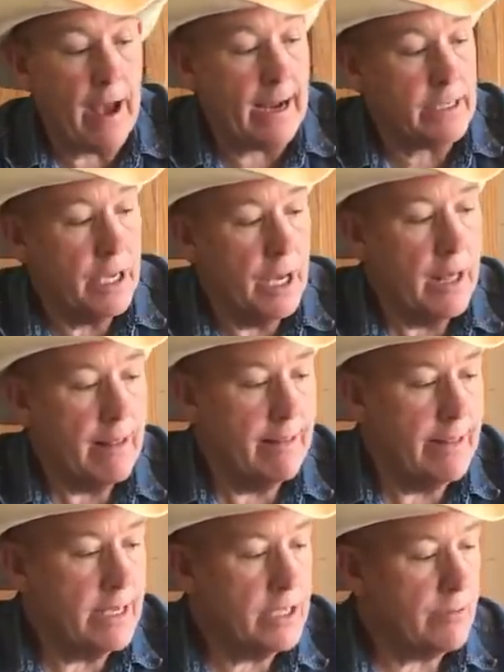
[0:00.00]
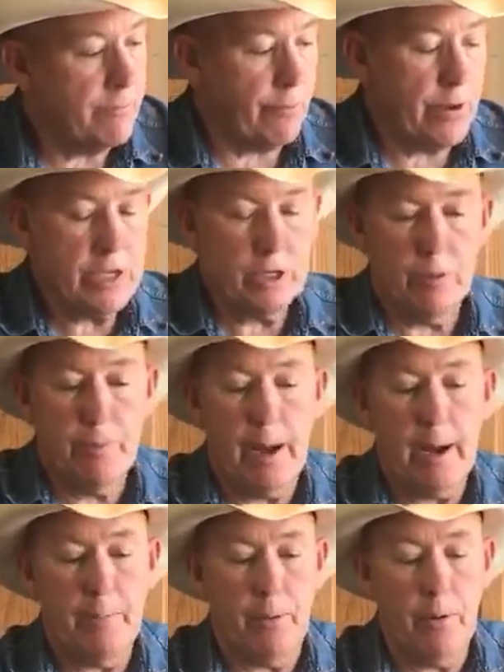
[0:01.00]
fact, this freezer
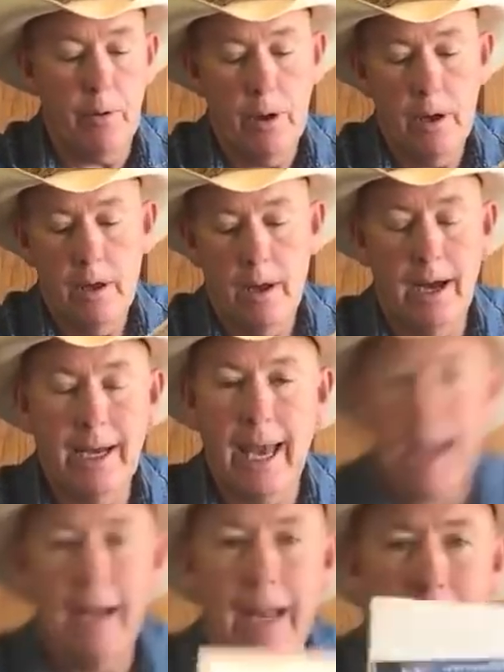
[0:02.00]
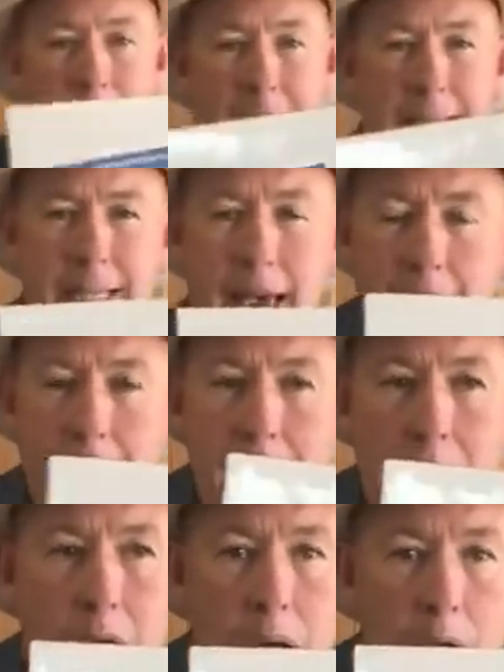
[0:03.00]
paper, again, like I say,
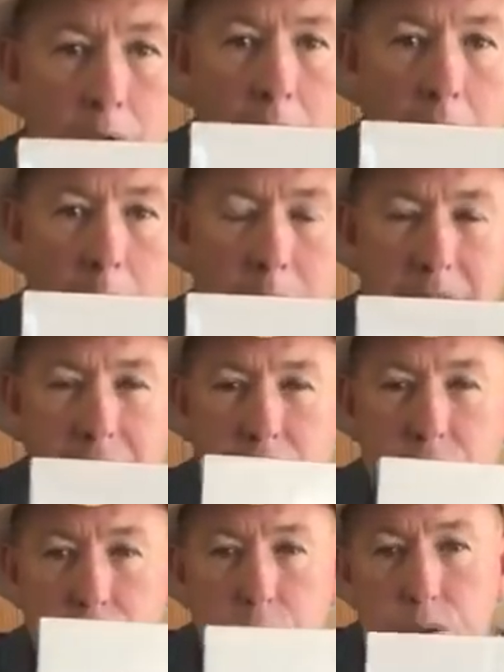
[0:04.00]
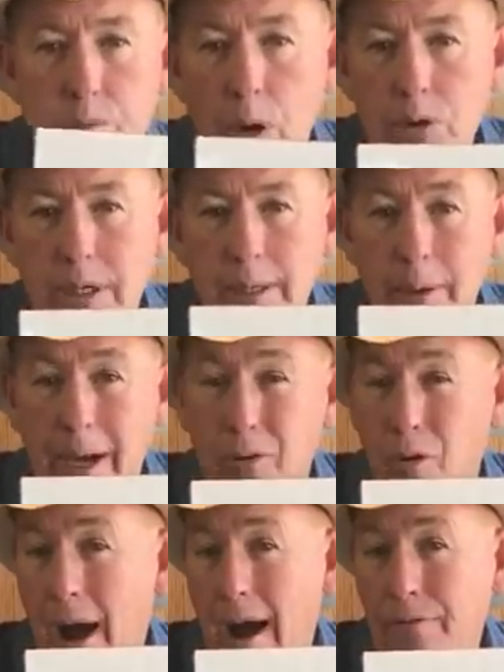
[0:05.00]
um, this is used mostly by
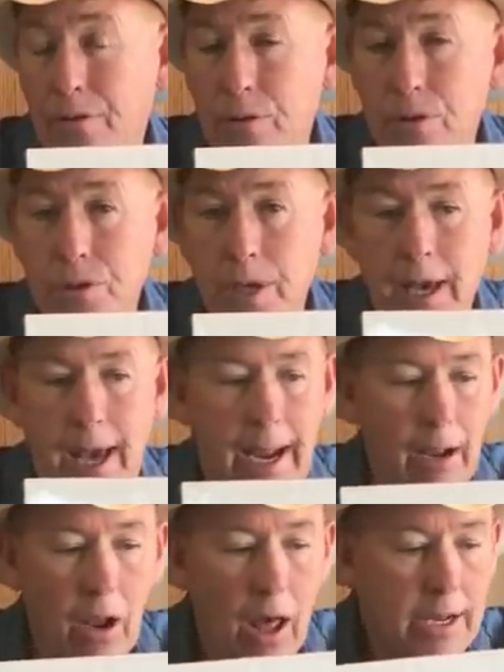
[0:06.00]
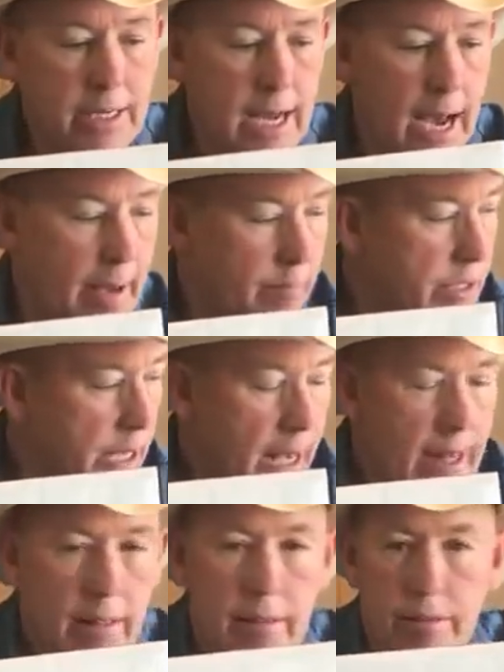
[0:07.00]
crafters, and a lot of times,
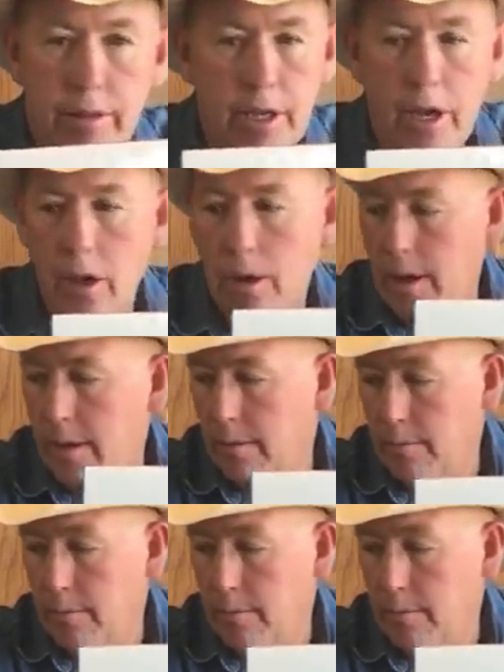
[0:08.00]
you know,